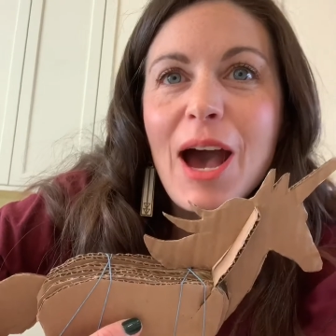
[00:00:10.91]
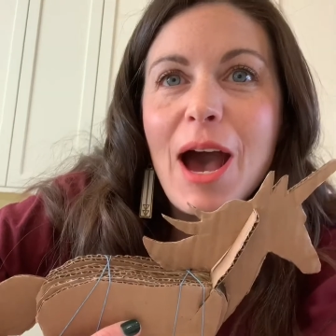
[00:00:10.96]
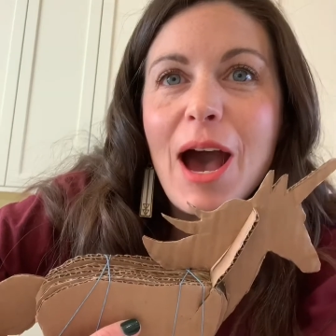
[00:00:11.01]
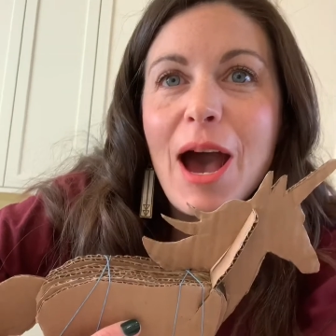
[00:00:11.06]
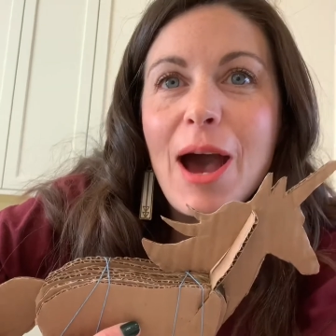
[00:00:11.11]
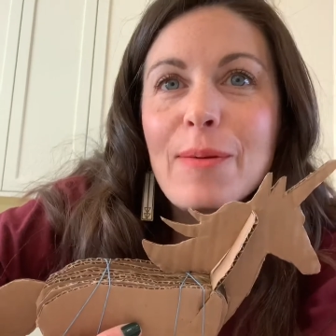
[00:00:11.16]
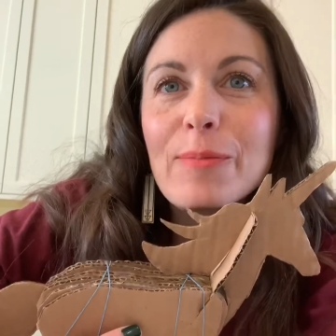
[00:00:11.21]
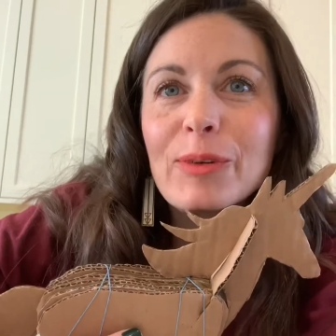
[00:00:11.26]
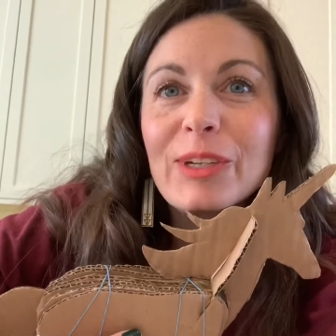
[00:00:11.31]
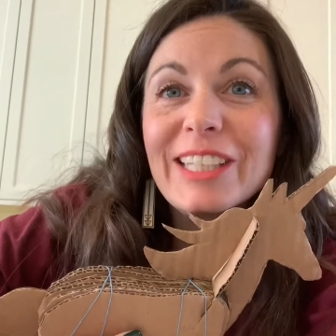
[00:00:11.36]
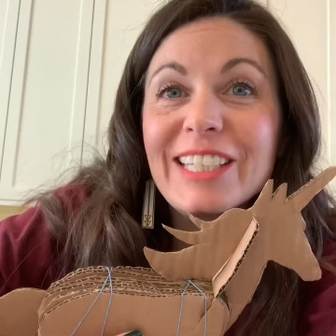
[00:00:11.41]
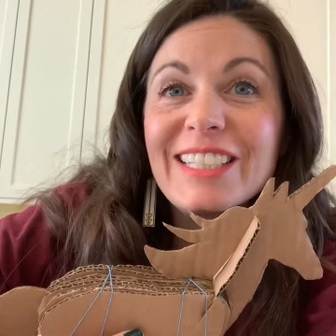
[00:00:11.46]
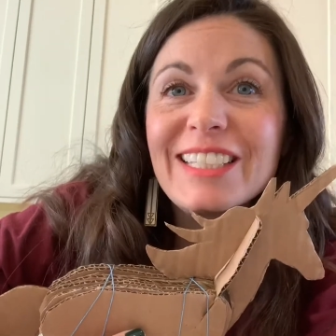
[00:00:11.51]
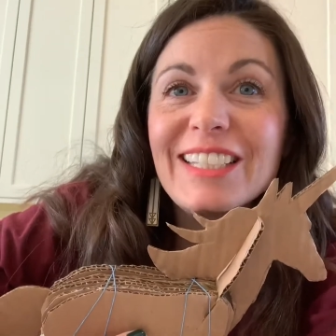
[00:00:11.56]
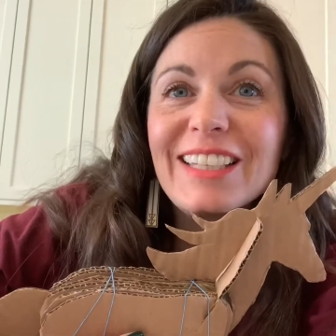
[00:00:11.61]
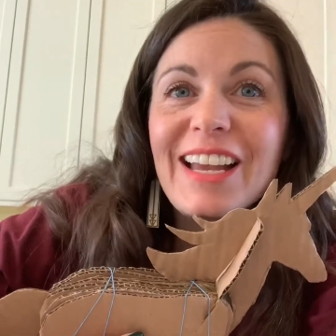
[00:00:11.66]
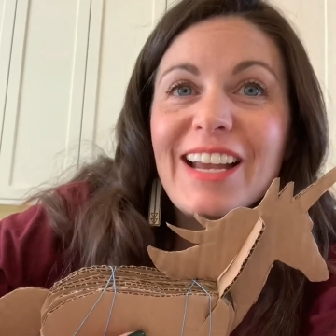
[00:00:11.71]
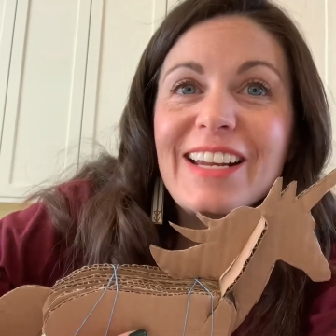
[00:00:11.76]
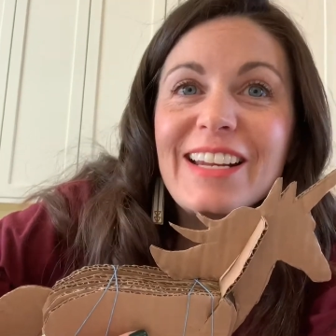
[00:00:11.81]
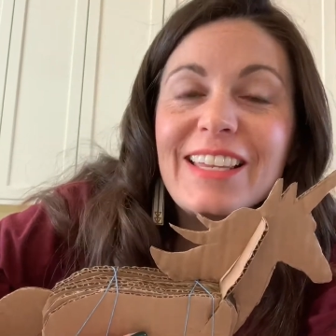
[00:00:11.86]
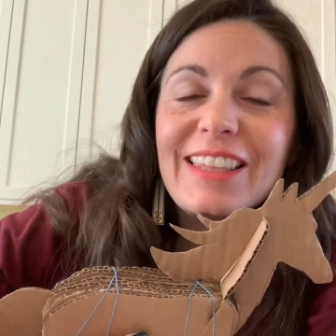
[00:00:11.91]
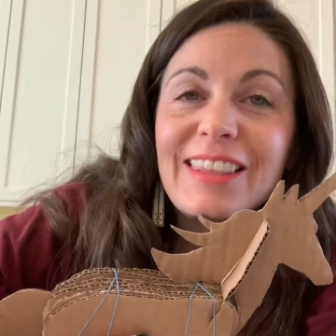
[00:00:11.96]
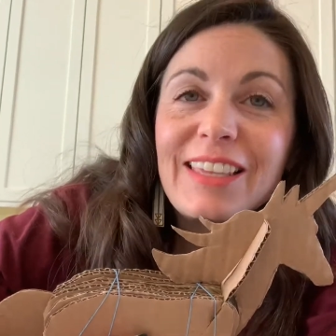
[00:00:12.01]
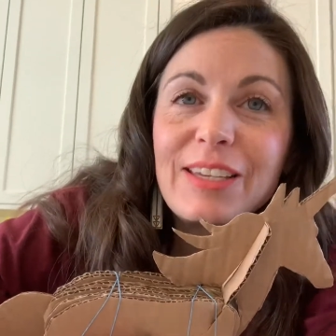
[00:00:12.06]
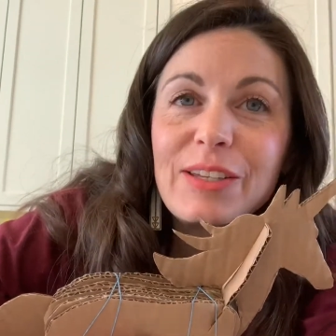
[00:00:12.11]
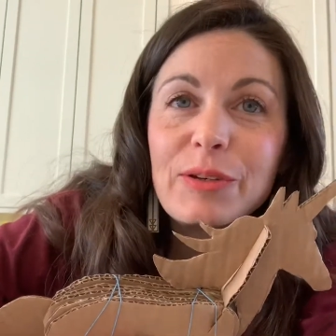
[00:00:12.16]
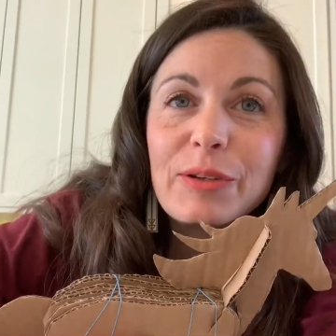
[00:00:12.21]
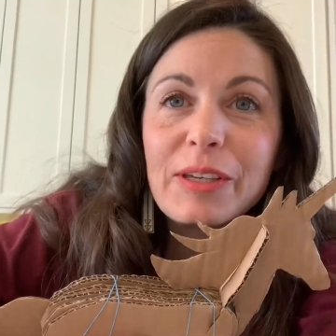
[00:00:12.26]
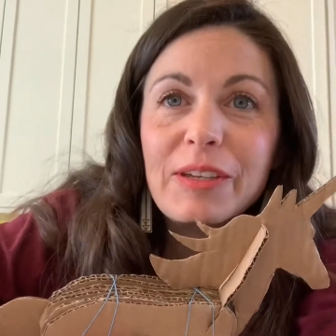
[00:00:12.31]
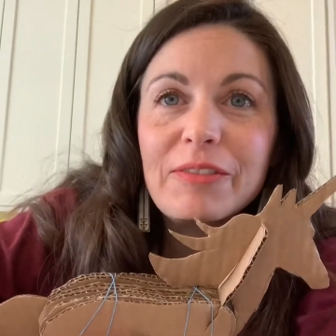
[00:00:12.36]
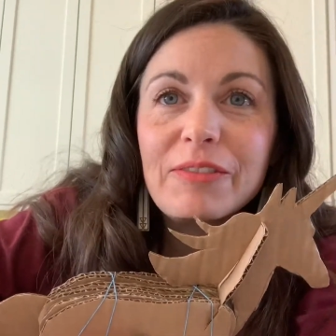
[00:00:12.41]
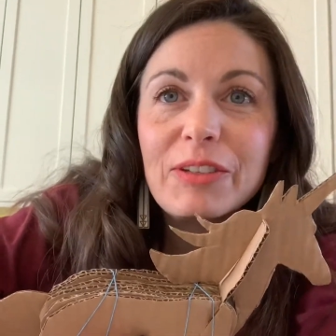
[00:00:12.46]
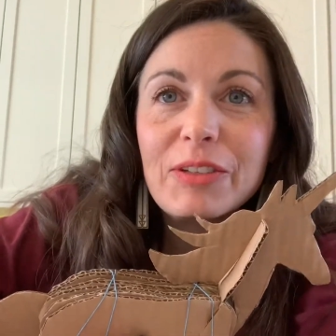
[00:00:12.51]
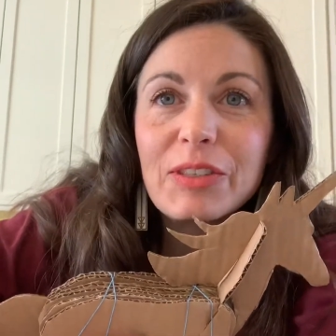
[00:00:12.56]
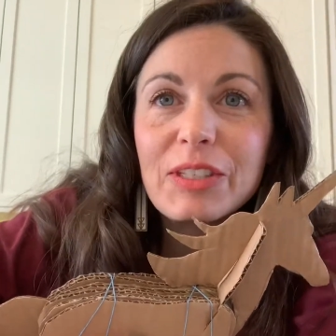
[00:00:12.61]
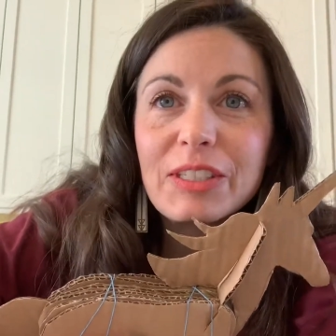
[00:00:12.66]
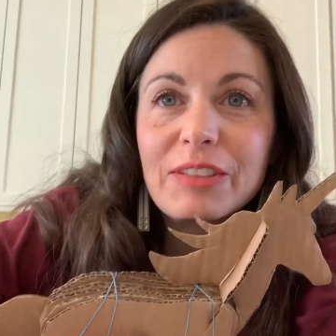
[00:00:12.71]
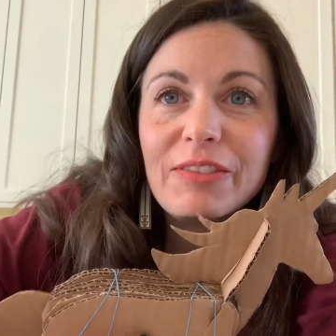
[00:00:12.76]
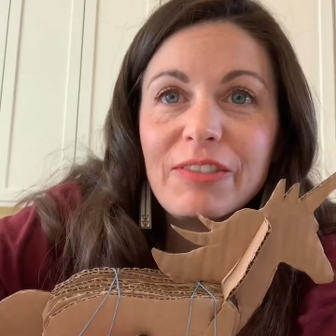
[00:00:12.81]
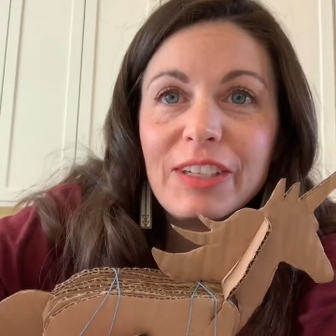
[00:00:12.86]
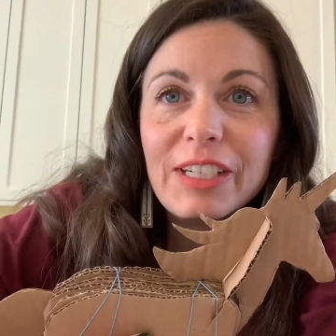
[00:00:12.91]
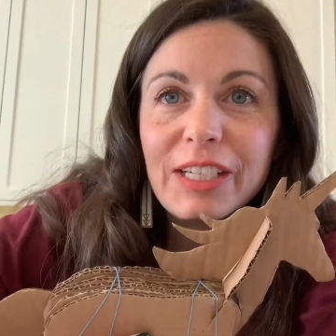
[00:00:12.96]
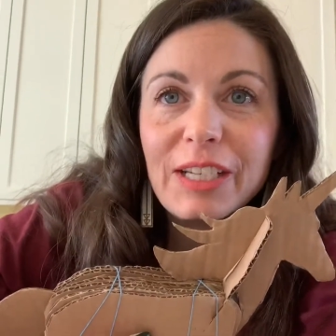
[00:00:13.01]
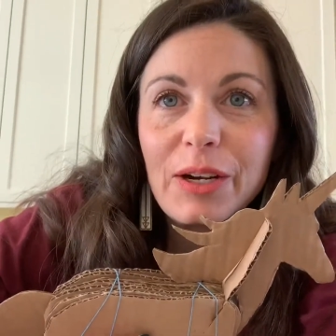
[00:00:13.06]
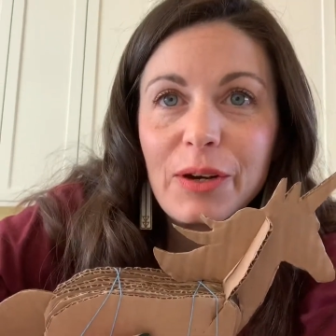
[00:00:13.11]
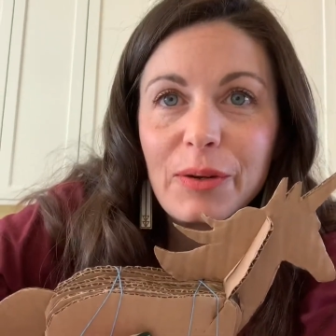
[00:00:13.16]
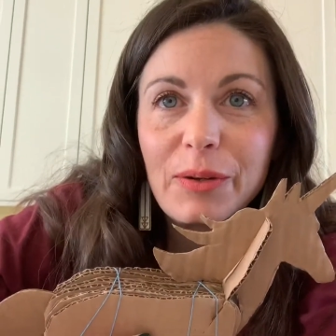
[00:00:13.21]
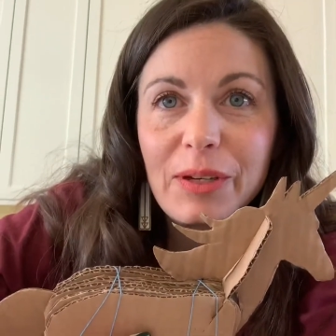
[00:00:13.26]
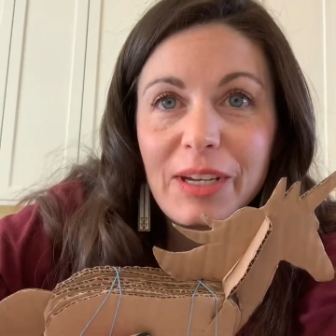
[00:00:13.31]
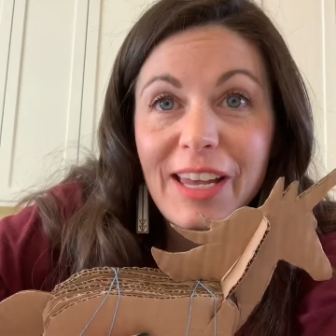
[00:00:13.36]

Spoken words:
I'm really delighted that you can view this video.